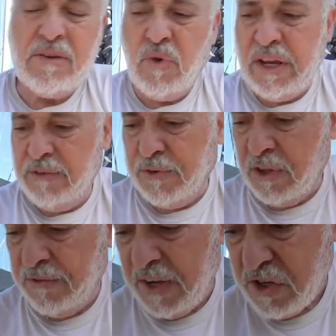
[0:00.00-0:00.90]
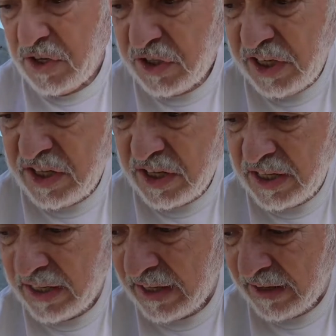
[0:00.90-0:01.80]
ready for the fishing
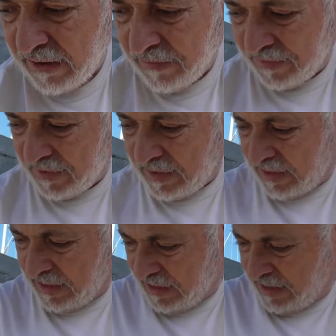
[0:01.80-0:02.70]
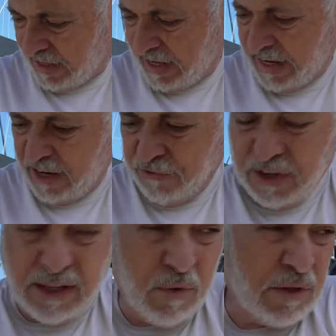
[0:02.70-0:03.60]
season. I got a
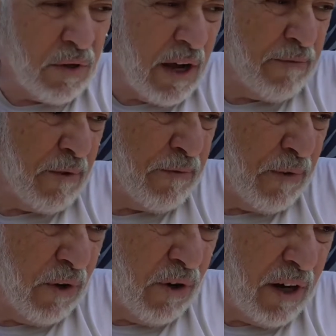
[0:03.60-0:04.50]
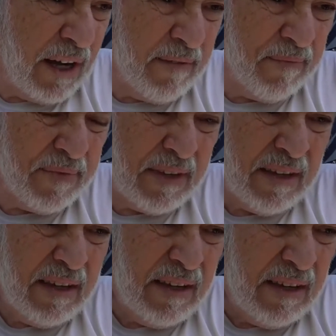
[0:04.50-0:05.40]
friend that wants to come from Florida,
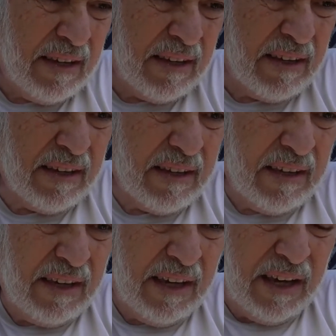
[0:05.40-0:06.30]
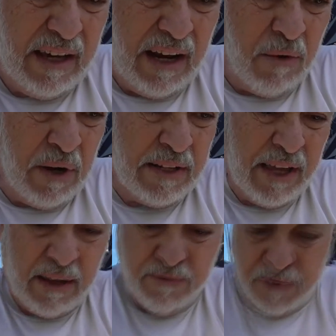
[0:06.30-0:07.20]
and I want to
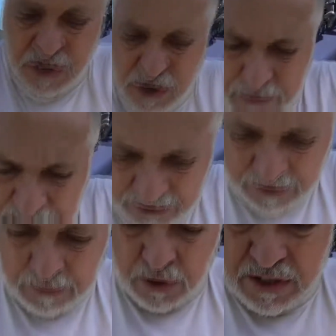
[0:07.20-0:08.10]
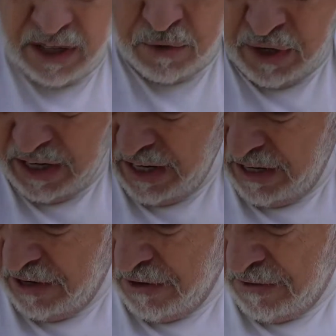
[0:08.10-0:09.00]
take him fishing, but if the boat is not ready,
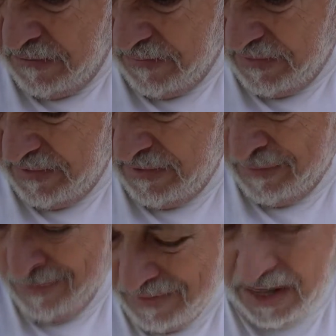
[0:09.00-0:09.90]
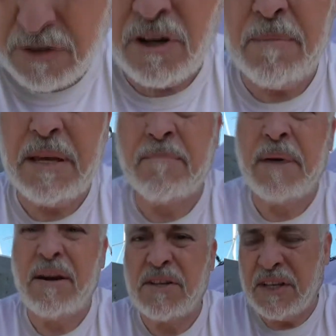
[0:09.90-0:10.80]
you know, that's going to be
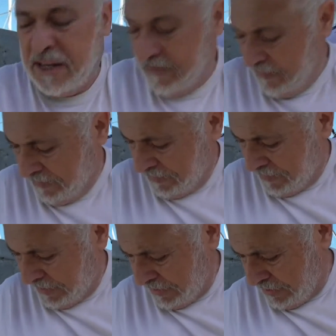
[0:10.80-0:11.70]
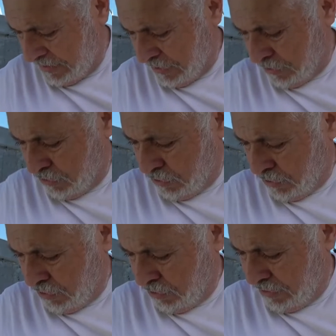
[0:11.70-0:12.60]
embarrassing.
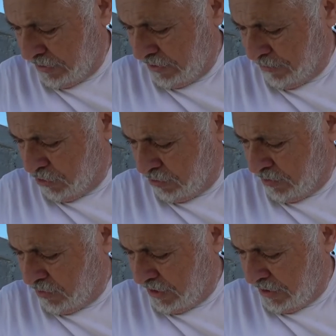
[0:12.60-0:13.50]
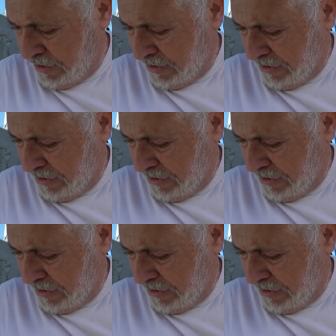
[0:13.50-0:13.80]
So, let me put some more water.